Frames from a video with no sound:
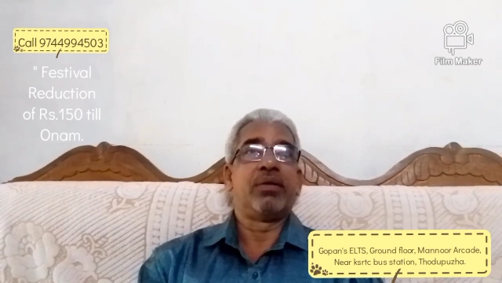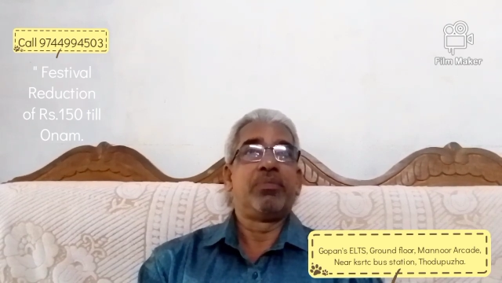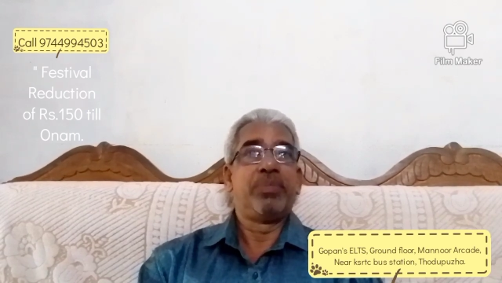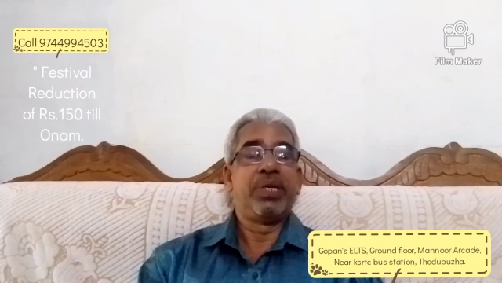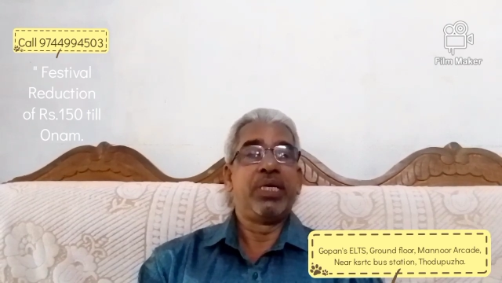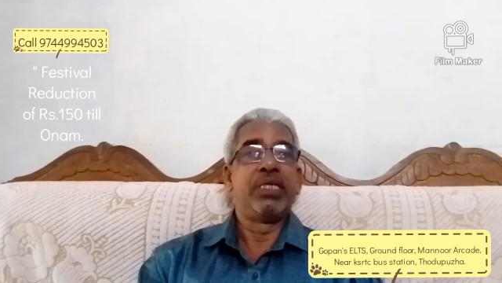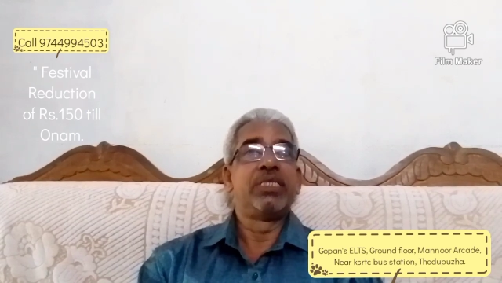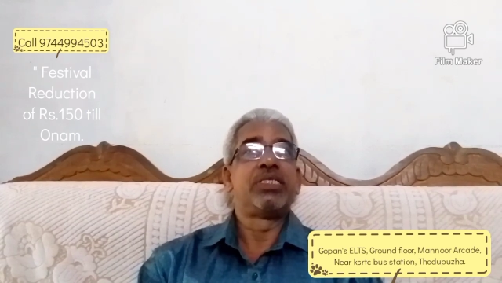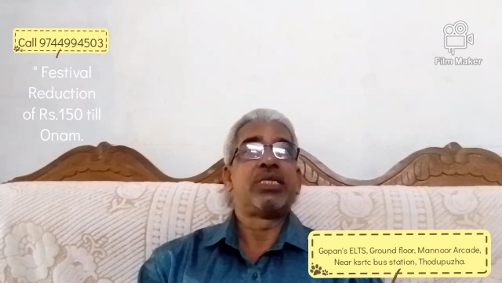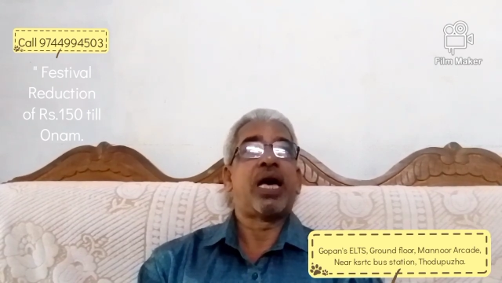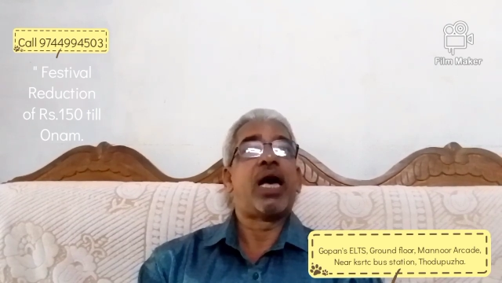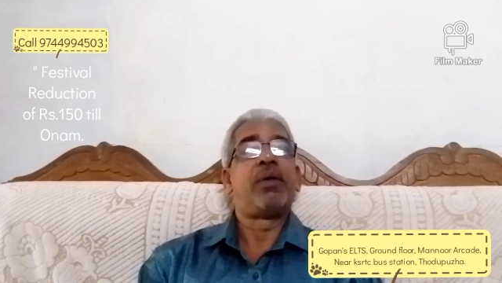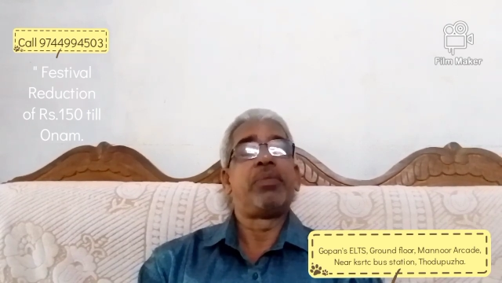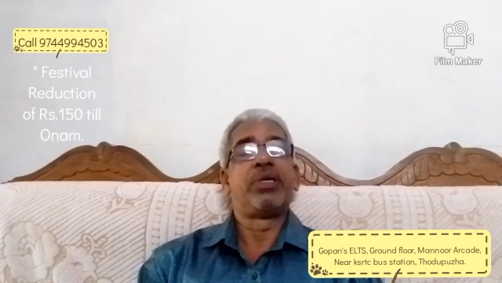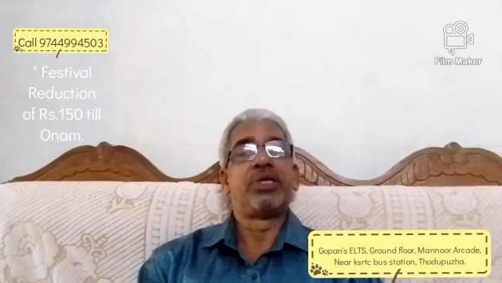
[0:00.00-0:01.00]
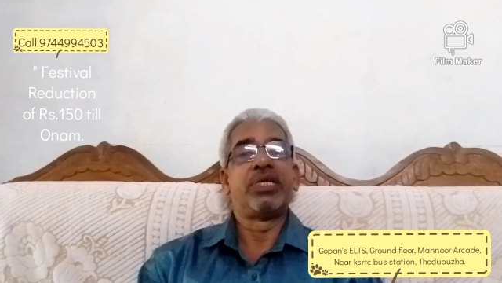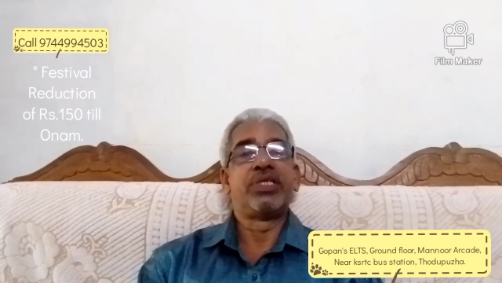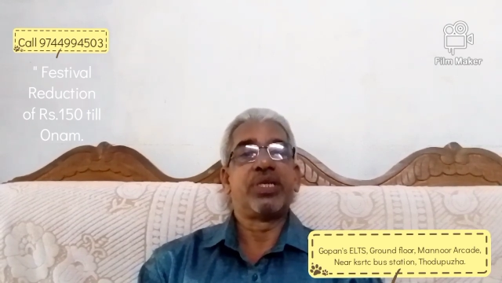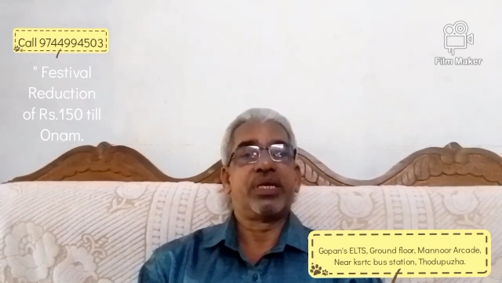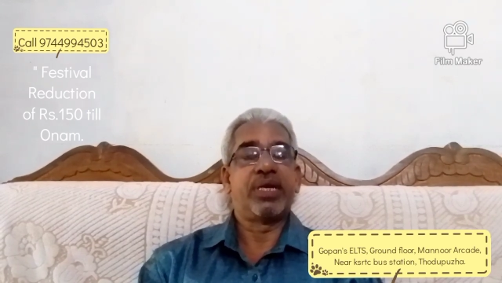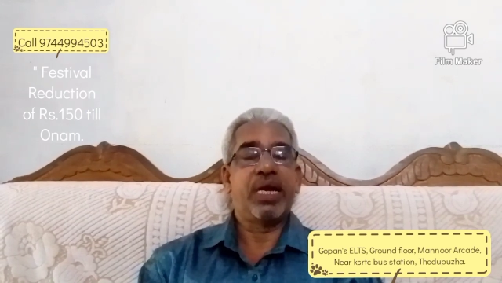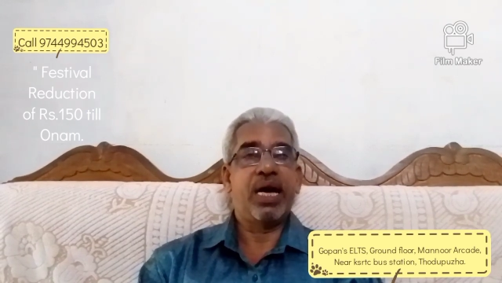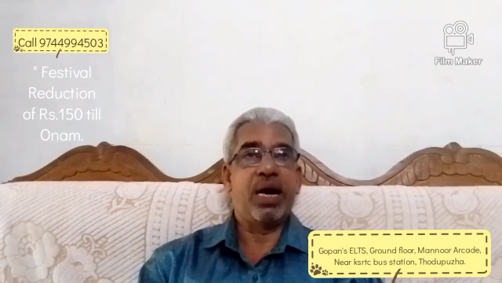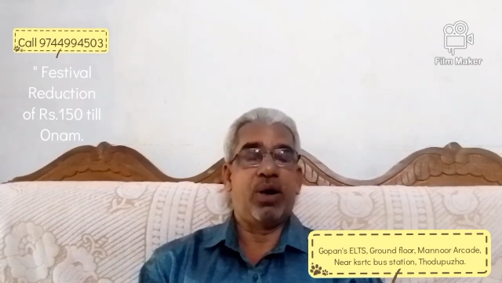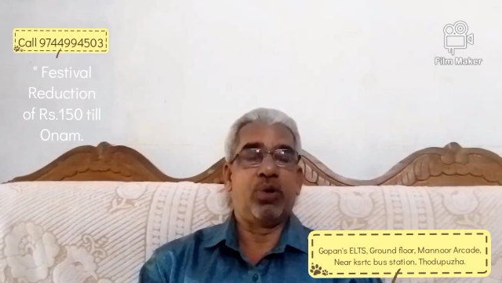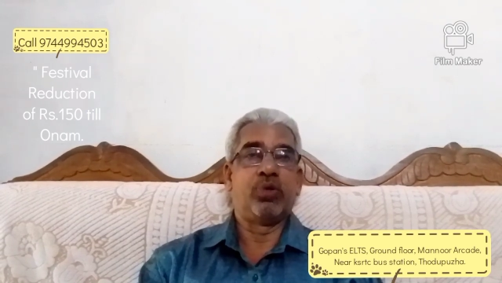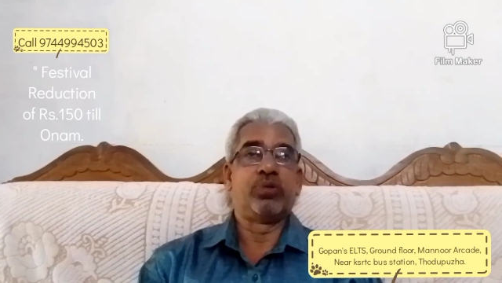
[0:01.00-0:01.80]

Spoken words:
means I am a teacher now.